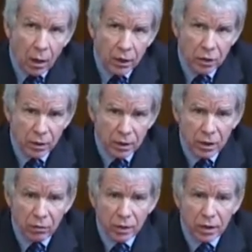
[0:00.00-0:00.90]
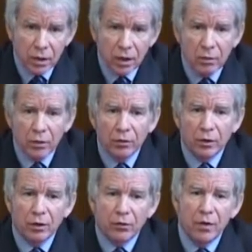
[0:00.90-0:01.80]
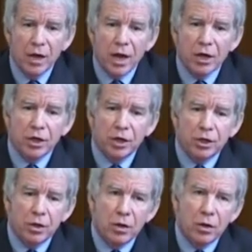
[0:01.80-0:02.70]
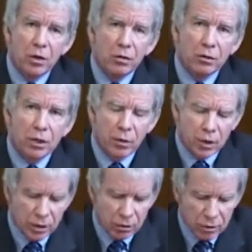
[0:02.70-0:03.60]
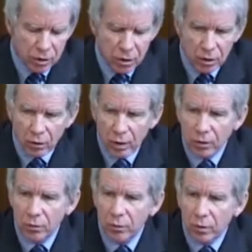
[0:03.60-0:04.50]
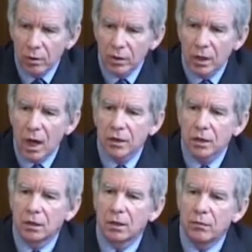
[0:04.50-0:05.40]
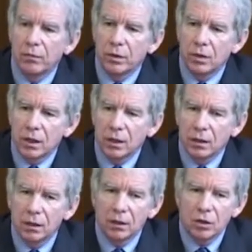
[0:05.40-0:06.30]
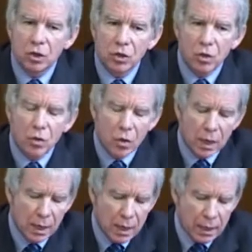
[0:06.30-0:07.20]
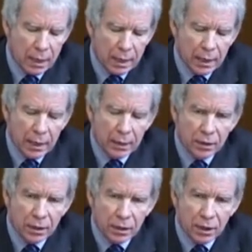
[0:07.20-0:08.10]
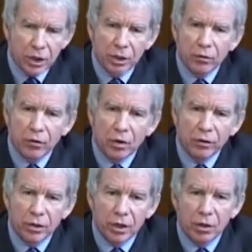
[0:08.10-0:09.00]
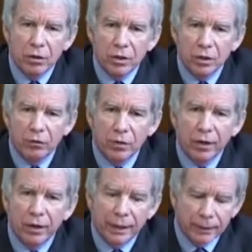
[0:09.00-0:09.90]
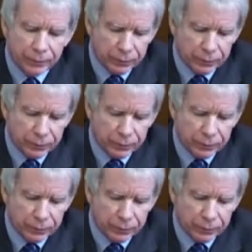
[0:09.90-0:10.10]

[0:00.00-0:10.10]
I just wanted to return, before I finish, to some issues to do with process, and in particular to this issue of continuity of funding.